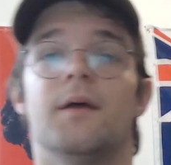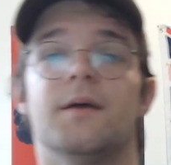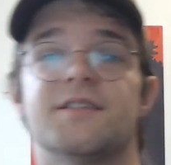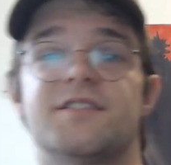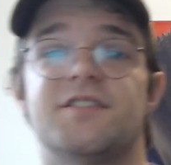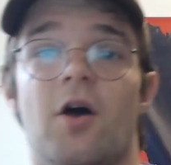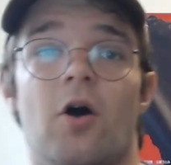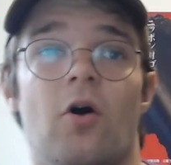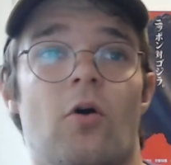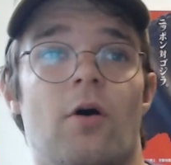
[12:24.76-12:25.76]

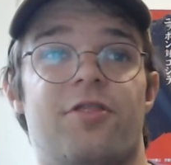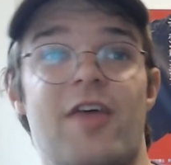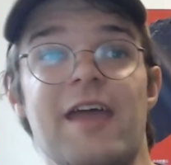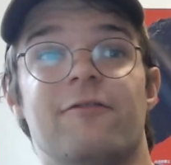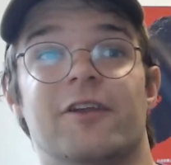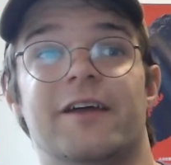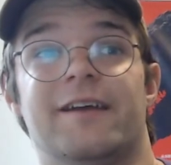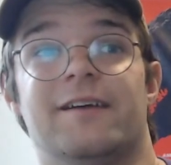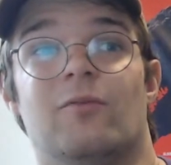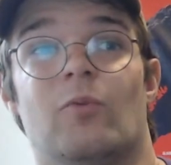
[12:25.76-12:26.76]
So
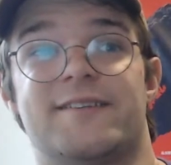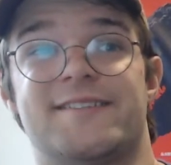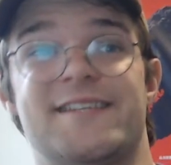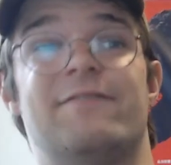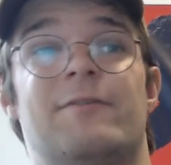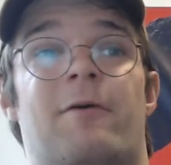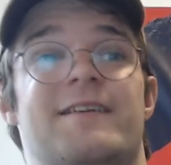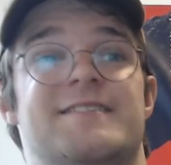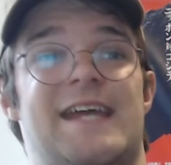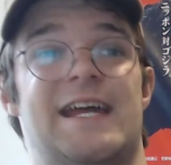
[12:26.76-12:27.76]
thankfully, what saved the
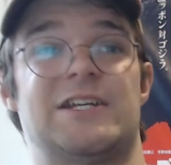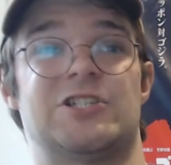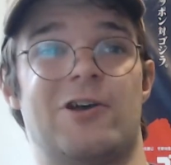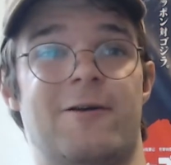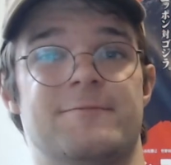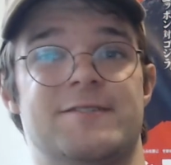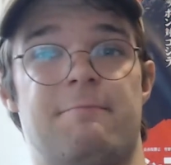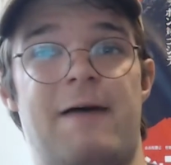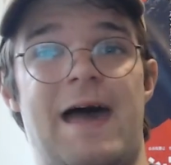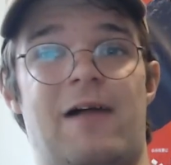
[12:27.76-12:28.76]
party is they had Churbs, the
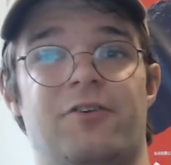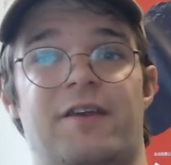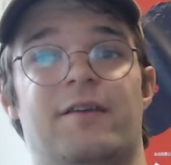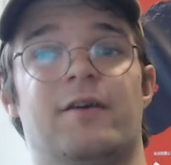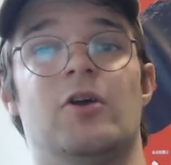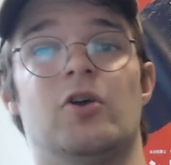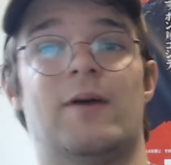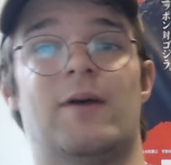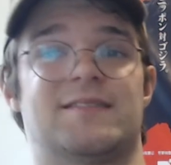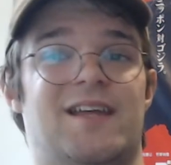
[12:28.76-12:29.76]
paladin, who
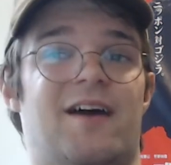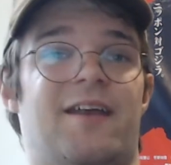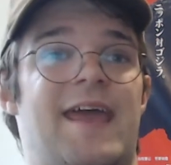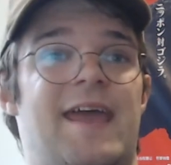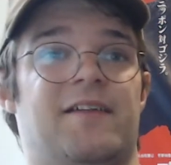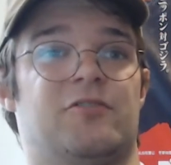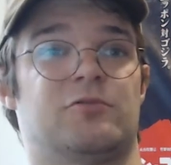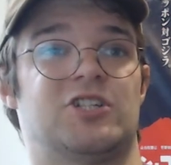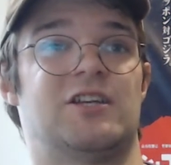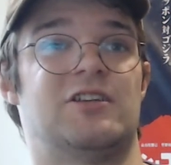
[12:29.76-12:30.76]
has Lay on Hands,
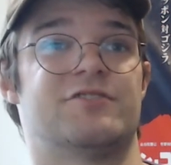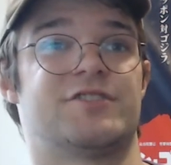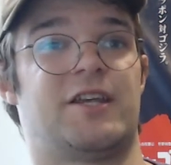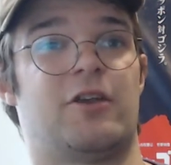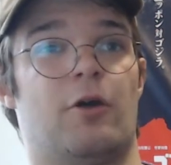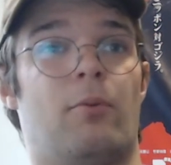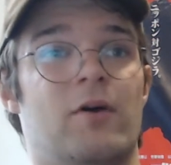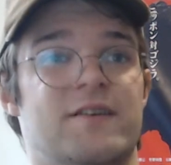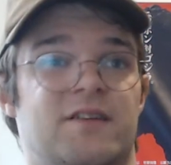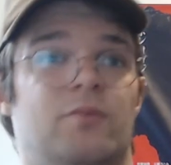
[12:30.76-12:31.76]
which he can use to cure
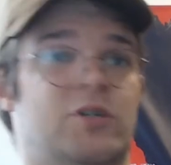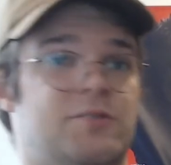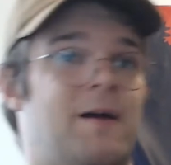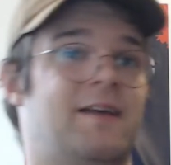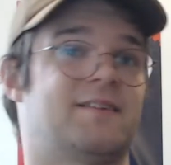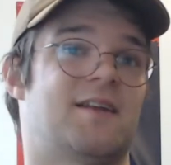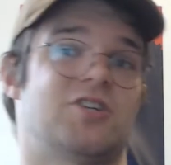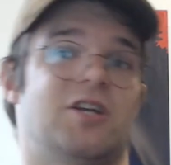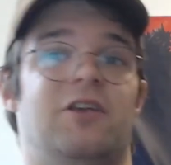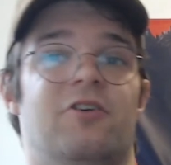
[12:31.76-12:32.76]
poison, which by
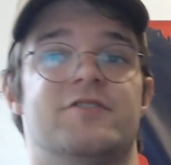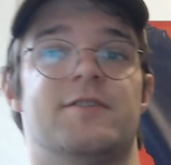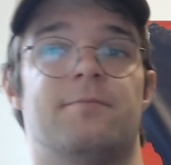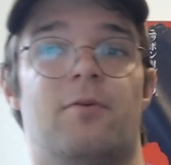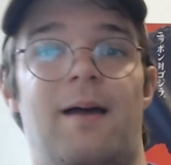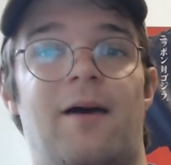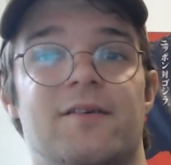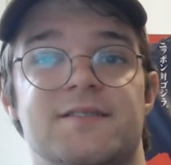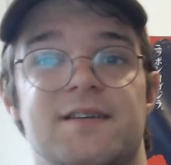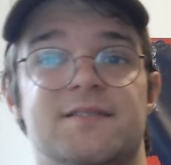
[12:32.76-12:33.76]
extension cures the
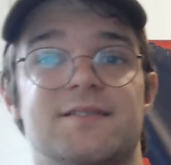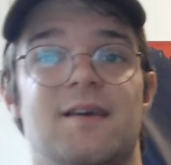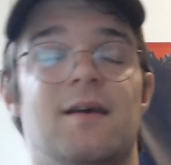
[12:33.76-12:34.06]
paralysis.